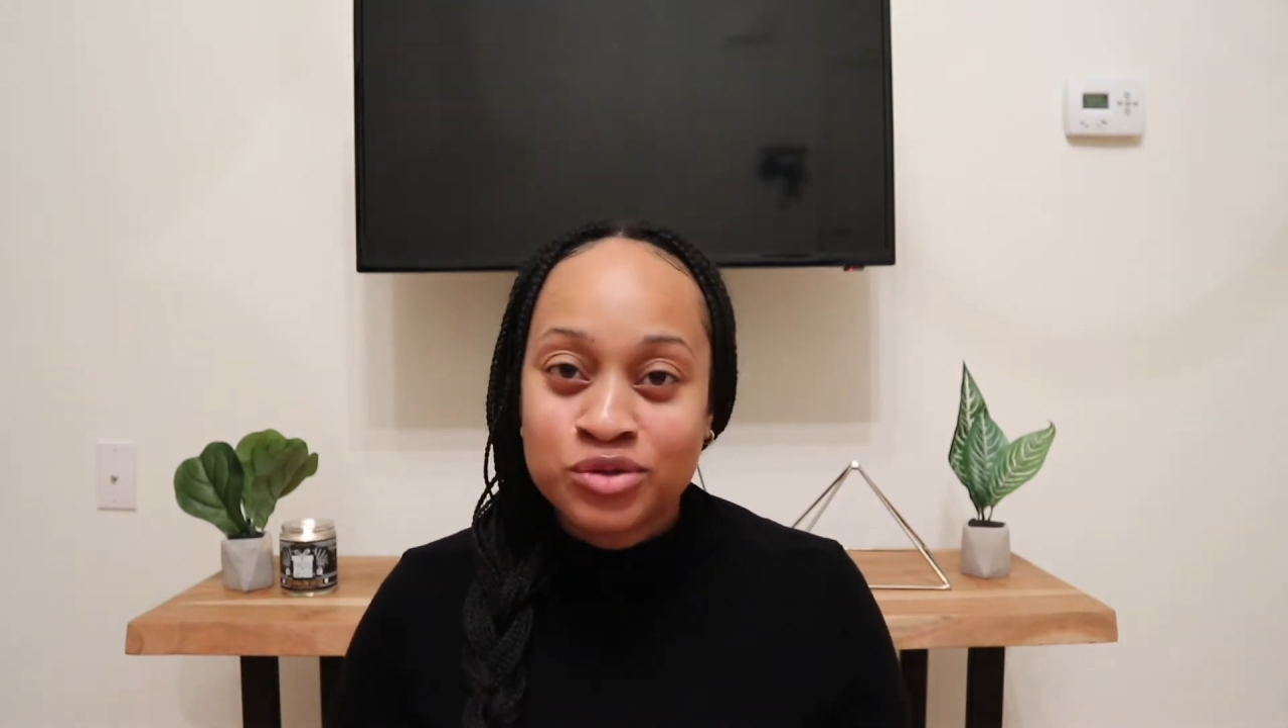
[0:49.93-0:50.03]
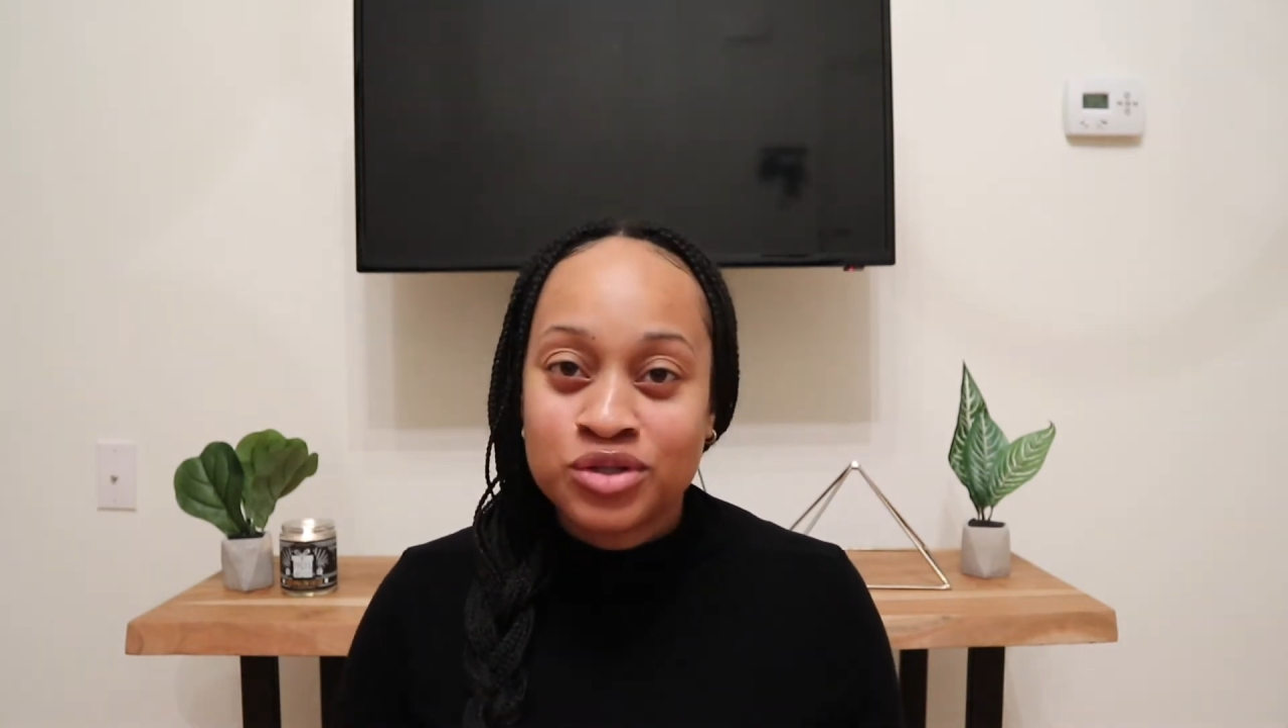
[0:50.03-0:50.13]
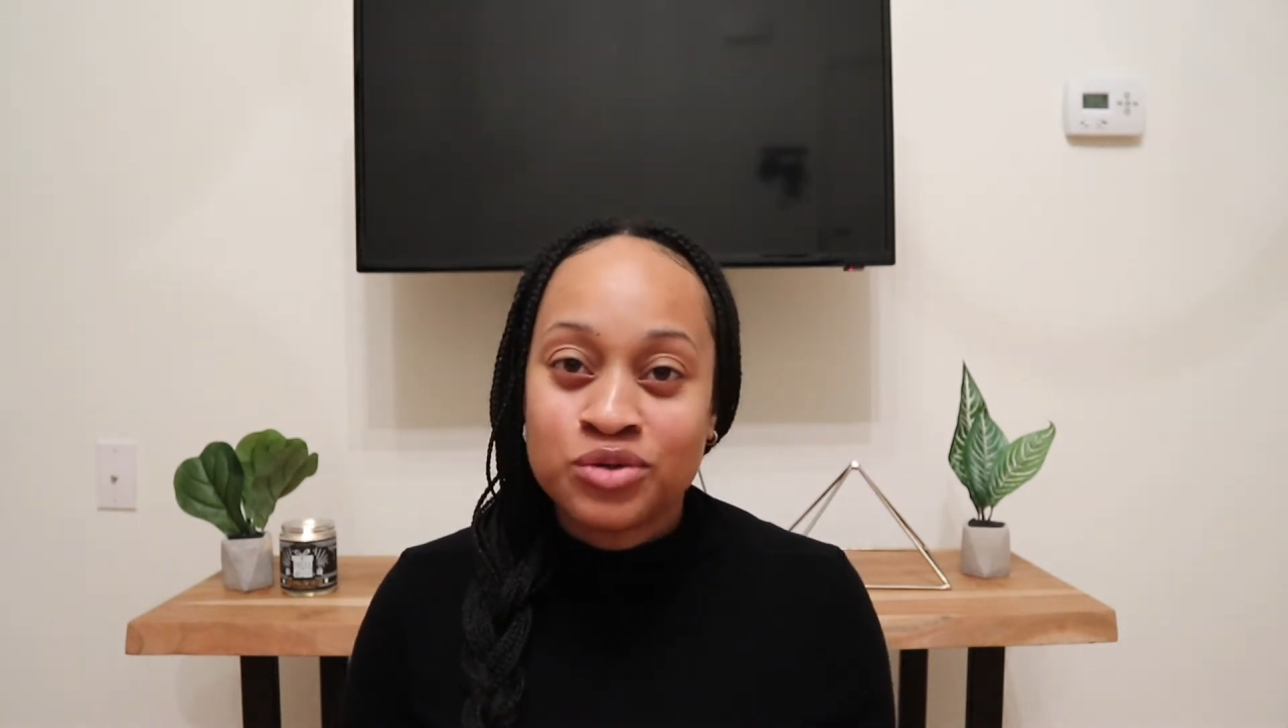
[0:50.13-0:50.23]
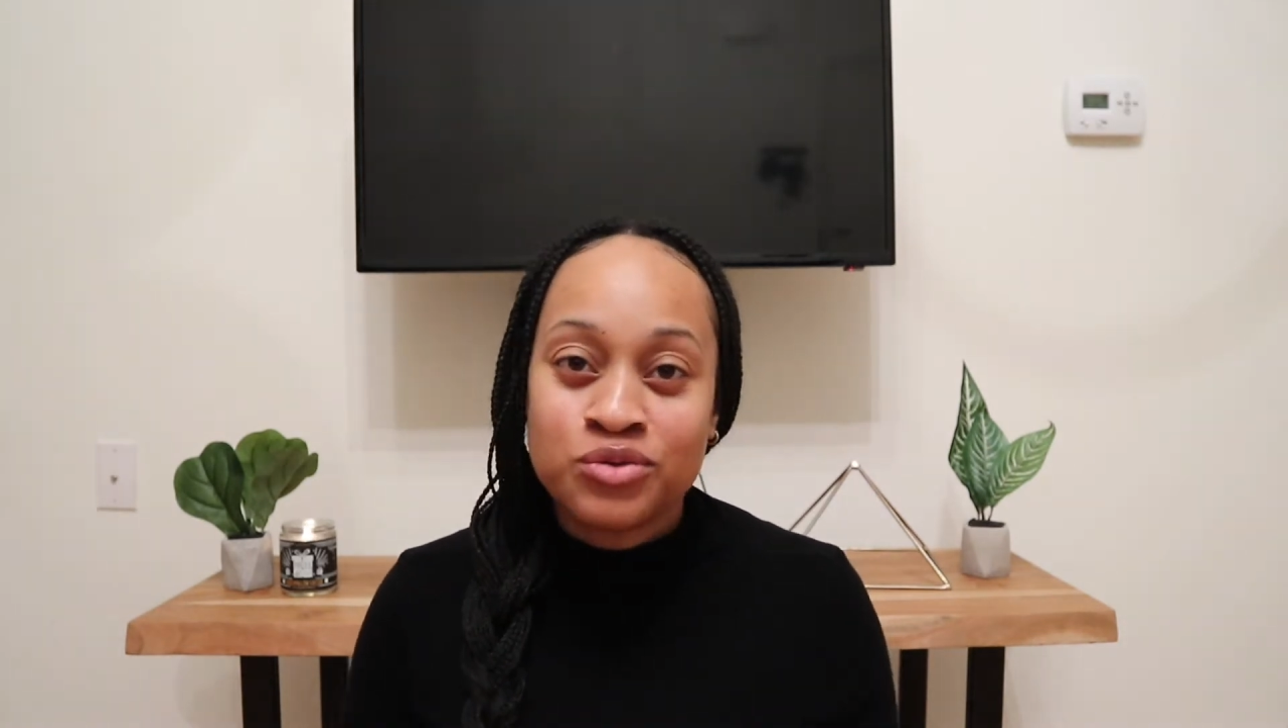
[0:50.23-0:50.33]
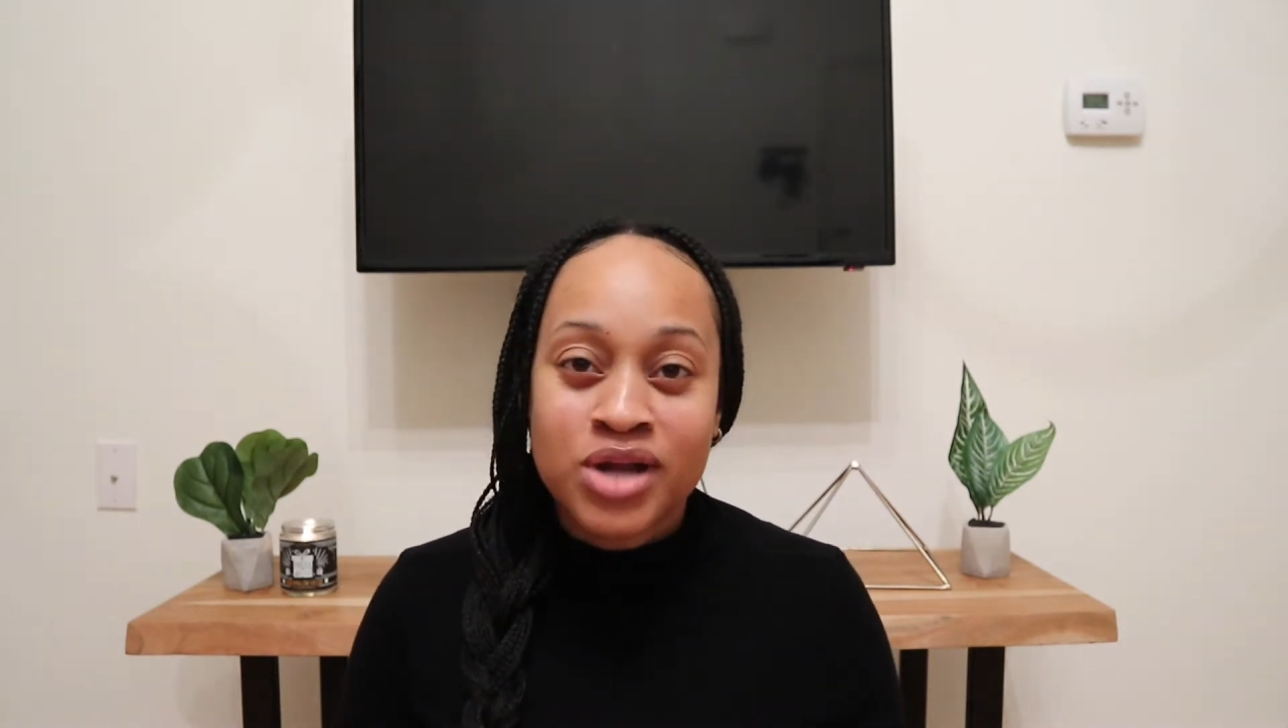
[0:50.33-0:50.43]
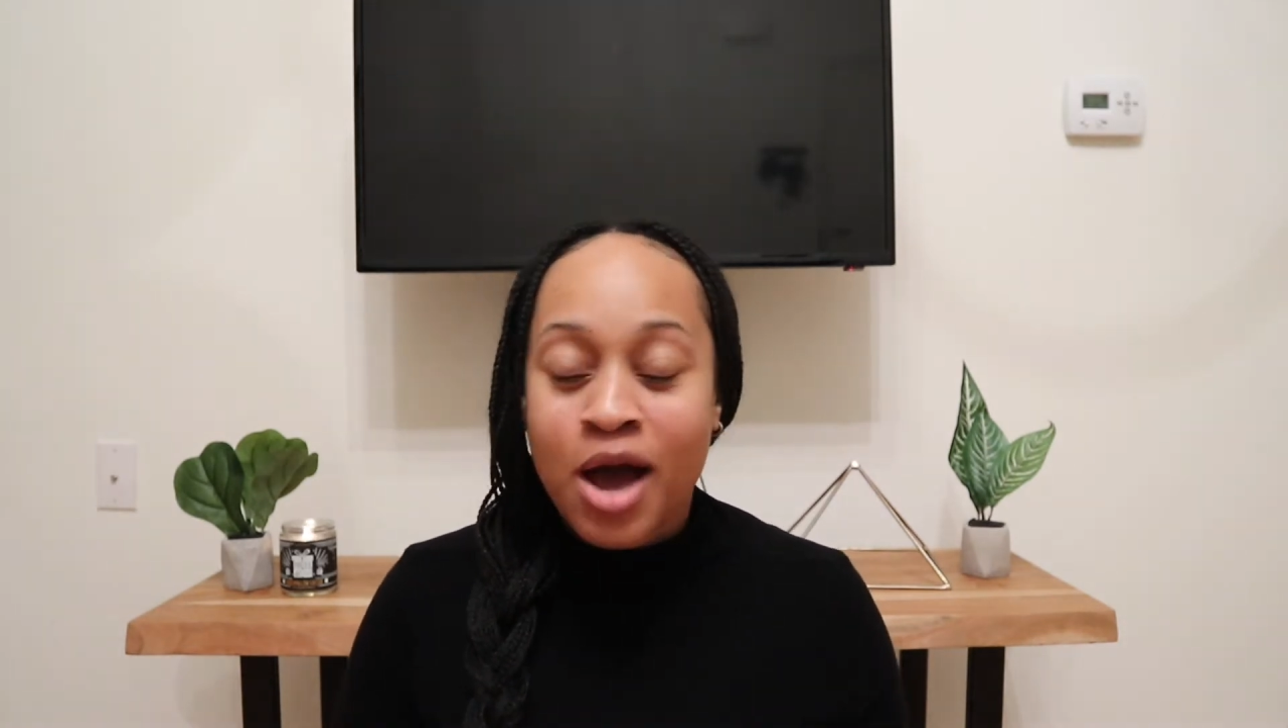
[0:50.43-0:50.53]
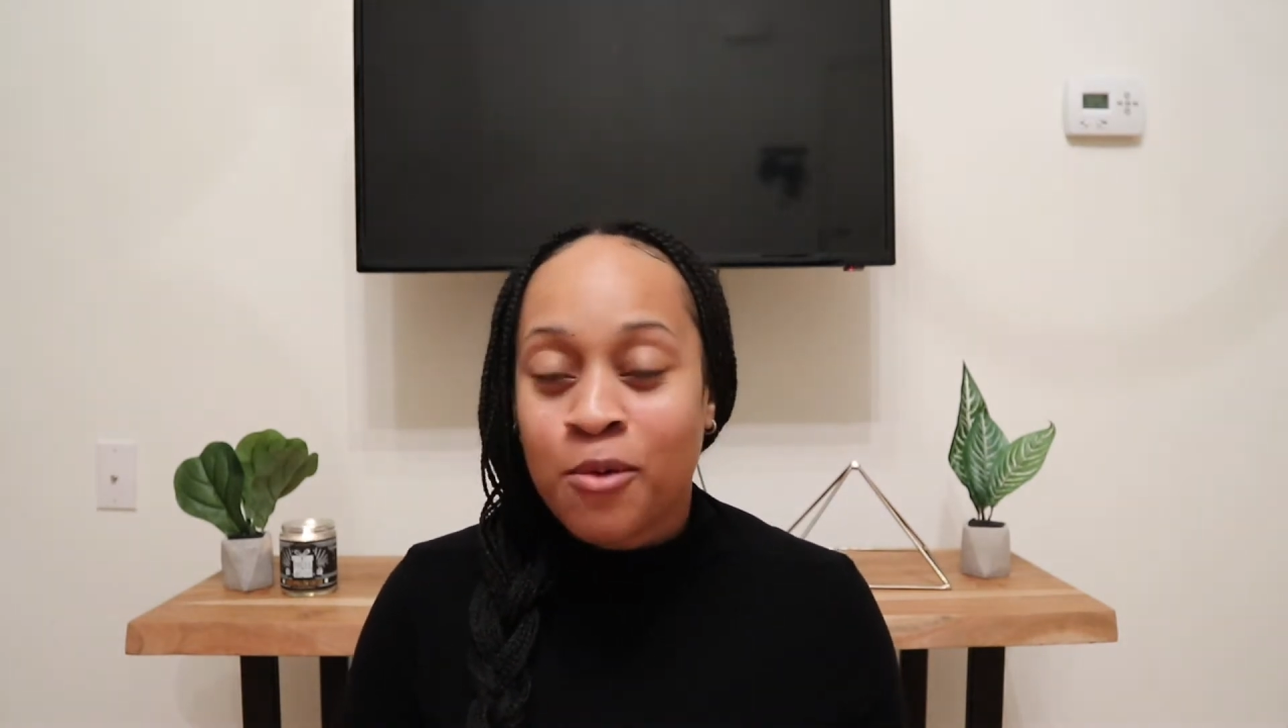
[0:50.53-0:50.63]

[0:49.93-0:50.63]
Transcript: to you not